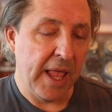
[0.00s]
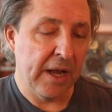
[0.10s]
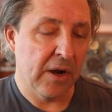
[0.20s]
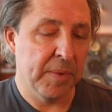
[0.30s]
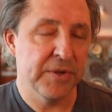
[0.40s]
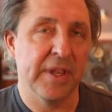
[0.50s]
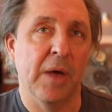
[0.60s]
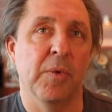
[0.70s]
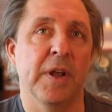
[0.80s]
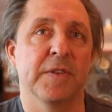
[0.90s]
And I'll be using
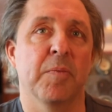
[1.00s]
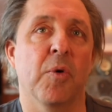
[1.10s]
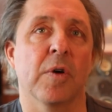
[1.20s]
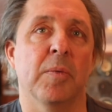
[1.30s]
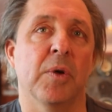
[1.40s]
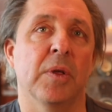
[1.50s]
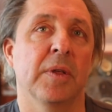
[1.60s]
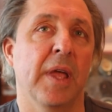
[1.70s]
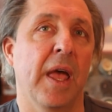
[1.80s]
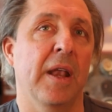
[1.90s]
that when it's portable.
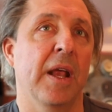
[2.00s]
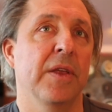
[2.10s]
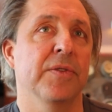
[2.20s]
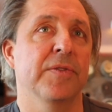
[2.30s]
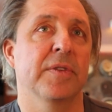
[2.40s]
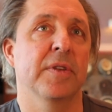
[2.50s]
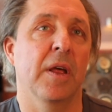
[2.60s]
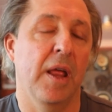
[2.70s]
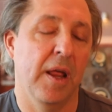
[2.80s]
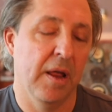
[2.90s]
And I used
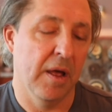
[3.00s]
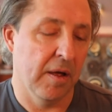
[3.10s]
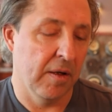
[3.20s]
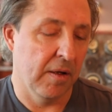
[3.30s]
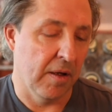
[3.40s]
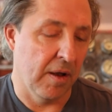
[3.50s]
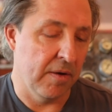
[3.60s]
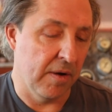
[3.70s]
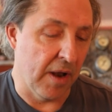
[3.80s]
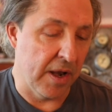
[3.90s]

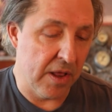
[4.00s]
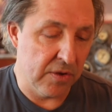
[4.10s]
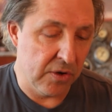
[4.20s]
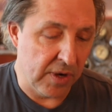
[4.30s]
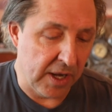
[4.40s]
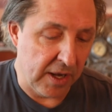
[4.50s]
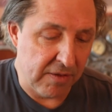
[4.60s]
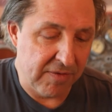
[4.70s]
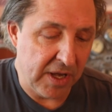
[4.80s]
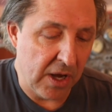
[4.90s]
another unit in
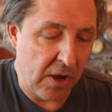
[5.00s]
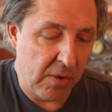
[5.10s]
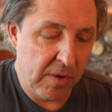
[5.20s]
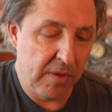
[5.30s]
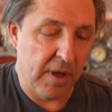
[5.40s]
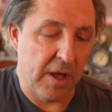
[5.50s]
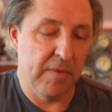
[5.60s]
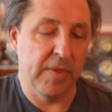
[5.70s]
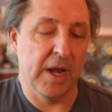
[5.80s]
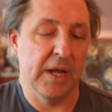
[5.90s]
the video
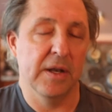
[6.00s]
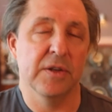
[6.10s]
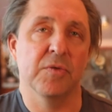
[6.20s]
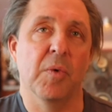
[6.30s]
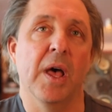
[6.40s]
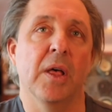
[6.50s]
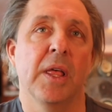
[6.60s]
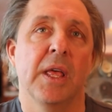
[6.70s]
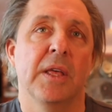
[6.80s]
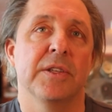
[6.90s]
that I did as well.
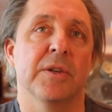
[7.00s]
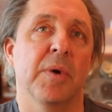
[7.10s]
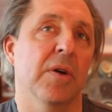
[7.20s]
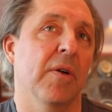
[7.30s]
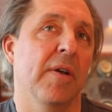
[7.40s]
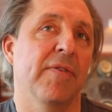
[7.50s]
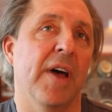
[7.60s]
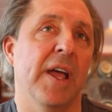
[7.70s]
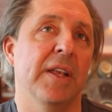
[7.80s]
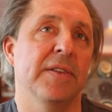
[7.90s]
So what you're going to
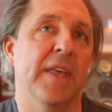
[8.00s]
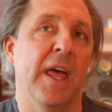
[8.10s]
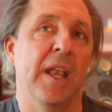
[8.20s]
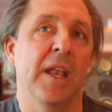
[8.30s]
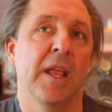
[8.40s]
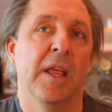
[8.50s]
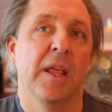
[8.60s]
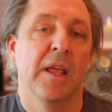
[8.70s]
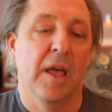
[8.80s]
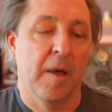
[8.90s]
find is that
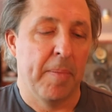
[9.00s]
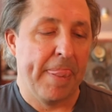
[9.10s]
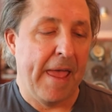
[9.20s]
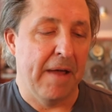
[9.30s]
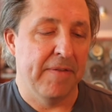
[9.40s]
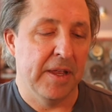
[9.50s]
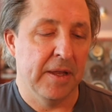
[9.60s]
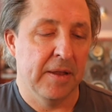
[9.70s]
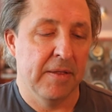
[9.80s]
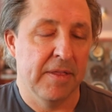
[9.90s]

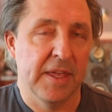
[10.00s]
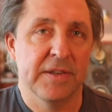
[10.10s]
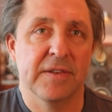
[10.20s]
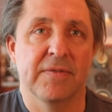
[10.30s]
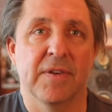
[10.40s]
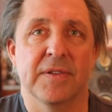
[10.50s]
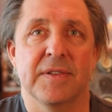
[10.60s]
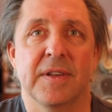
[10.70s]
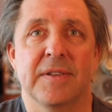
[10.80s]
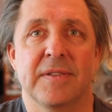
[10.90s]
having this
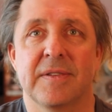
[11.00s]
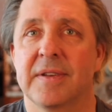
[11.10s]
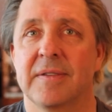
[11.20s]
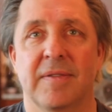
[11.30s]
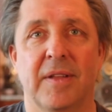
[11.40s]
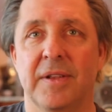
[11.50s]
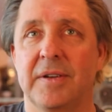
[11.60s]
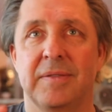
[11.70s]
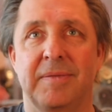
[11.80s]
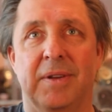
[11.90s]
versus a
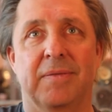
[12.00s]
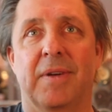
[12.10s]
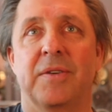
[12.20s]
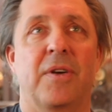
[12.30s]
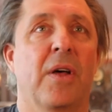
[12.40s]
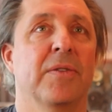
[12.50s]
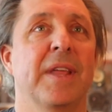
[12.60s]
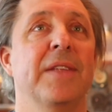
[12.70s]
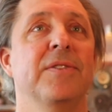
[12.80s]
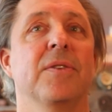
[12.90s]
little, $100
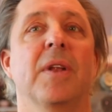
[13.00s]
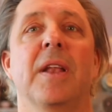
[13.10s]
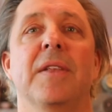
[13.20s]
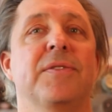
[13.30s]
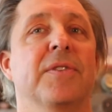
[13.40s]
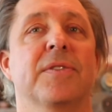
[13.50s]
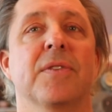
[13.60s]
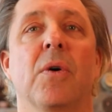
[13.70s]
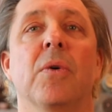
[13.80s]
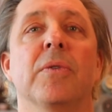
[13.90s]
TENS unit, it's just
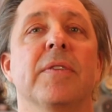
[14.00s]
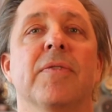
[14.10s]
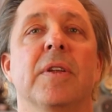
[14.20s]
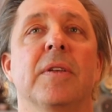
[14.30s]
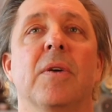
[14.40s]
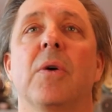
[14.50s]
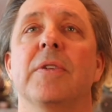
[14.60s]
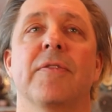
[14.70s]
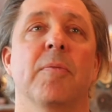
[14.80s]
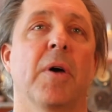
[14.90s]
a whole different
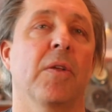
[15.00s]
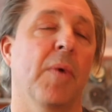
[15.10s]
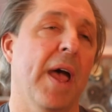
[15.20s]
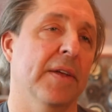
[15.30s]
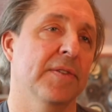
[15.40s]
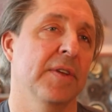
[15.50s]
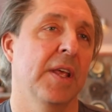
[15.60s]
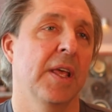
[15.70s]
ball of wax.